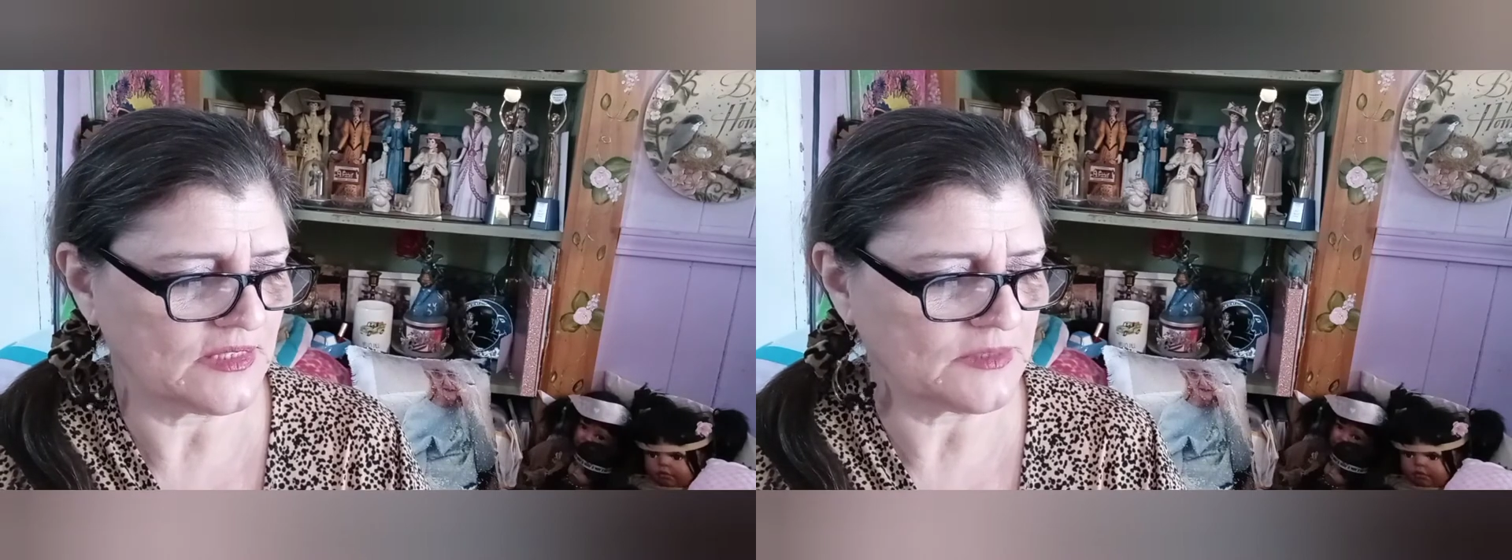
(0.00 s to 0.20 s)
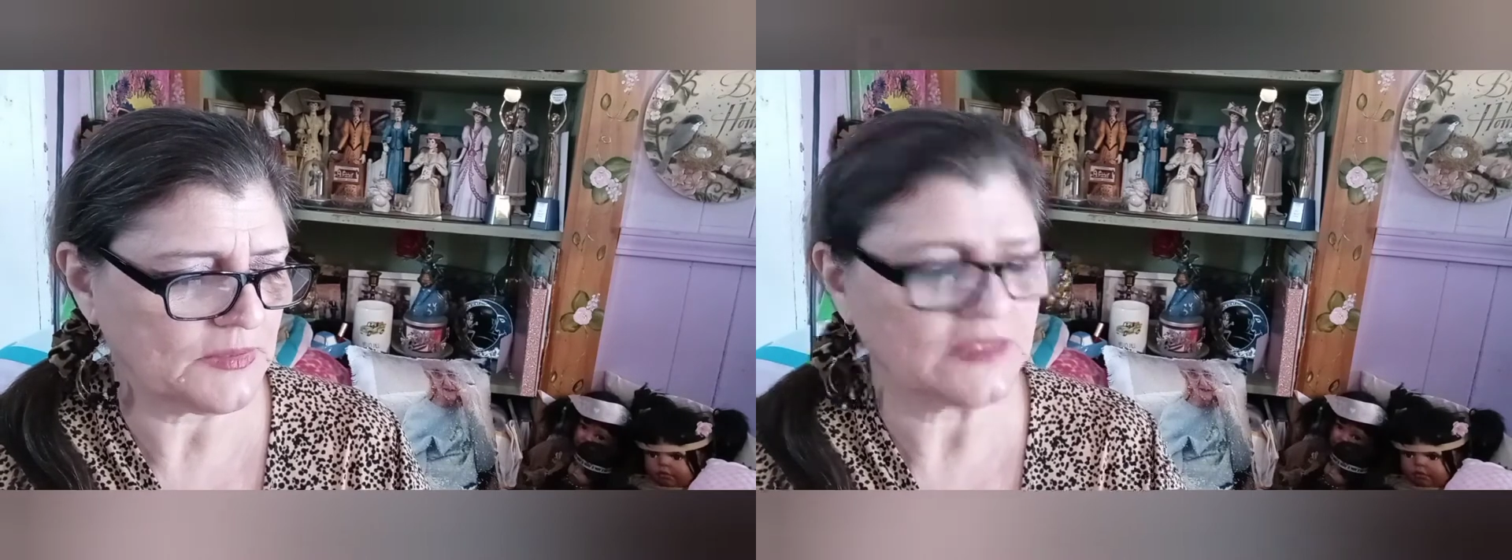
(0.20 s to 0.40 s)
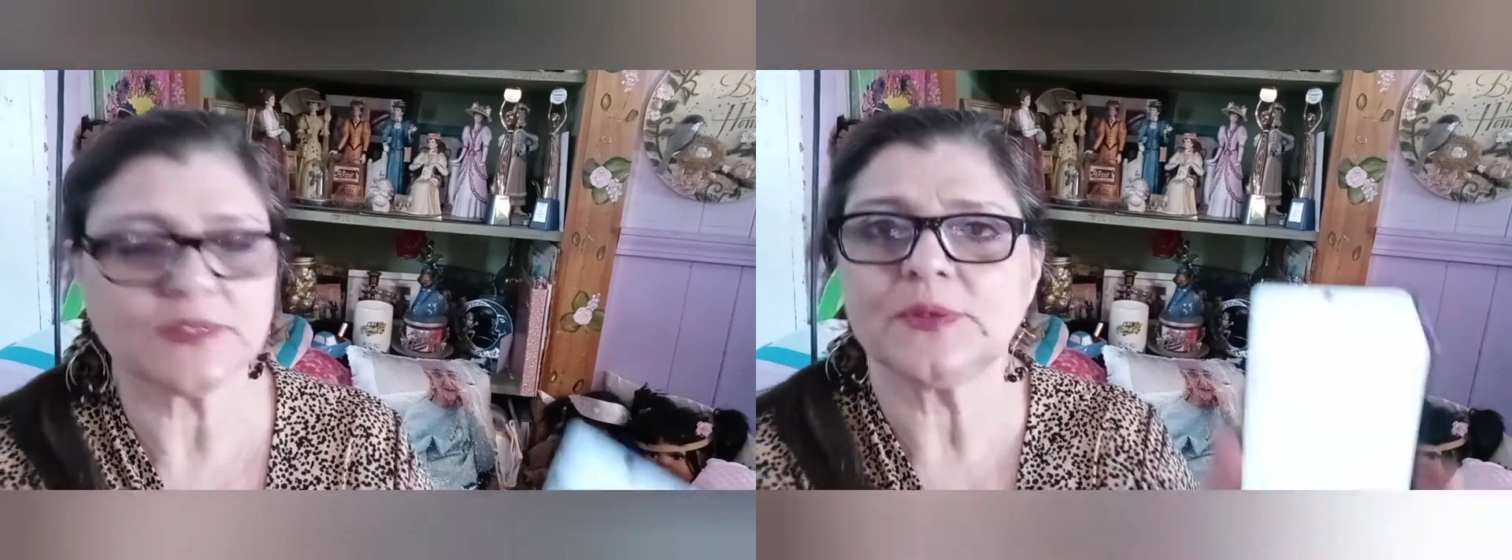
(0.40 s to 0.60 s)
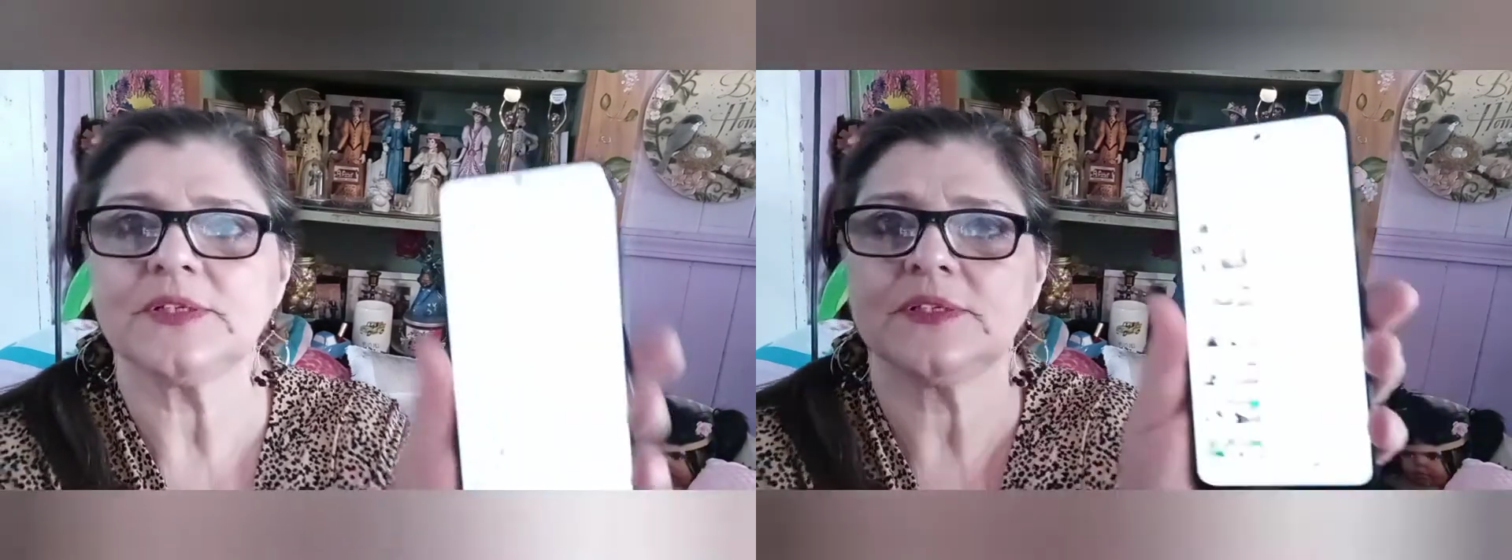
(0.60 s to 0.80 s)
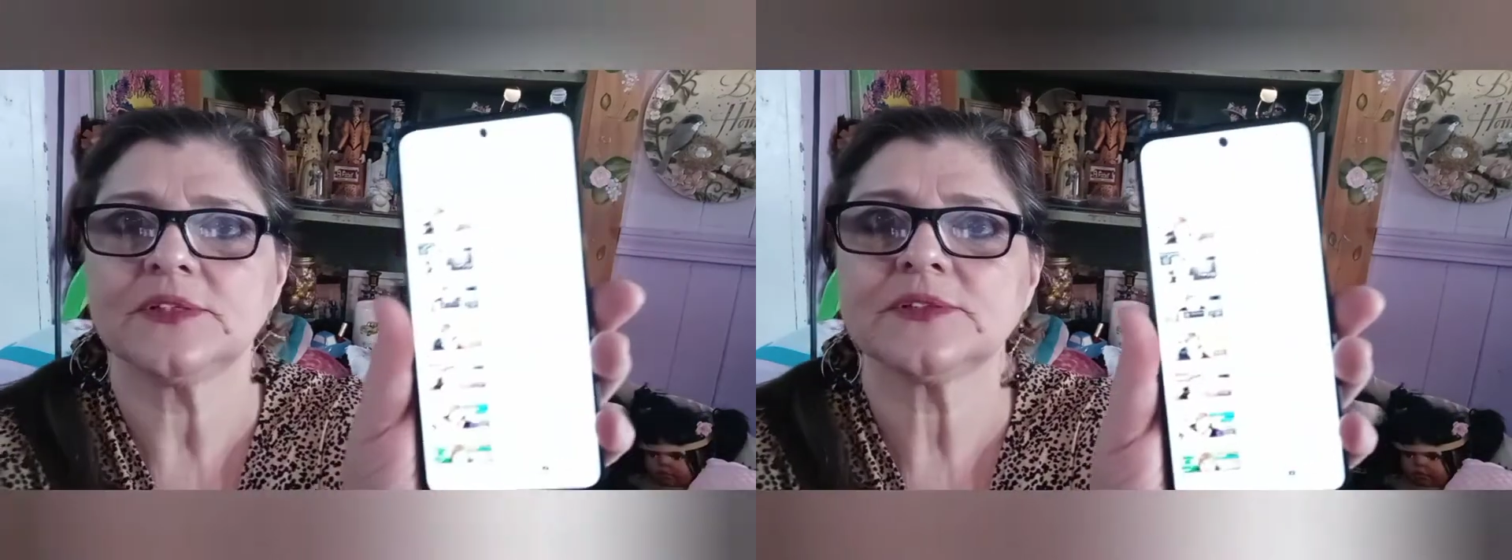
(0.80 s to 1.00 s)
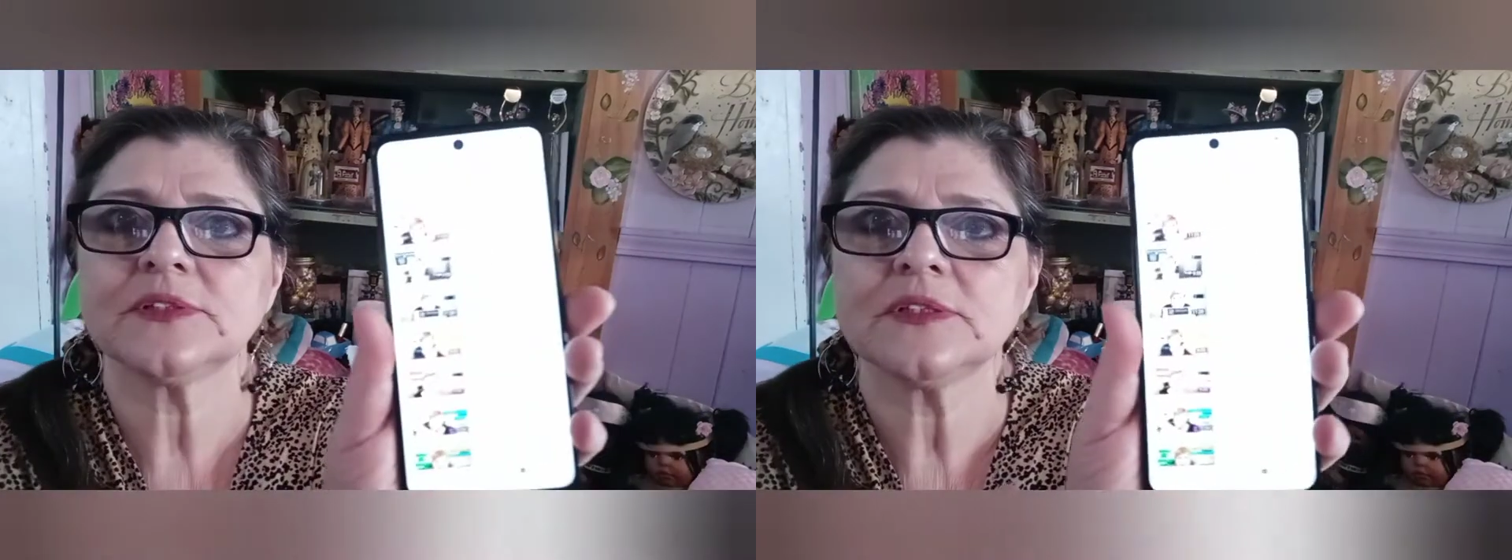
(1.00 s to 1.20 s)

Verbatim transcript: it's mainly what it is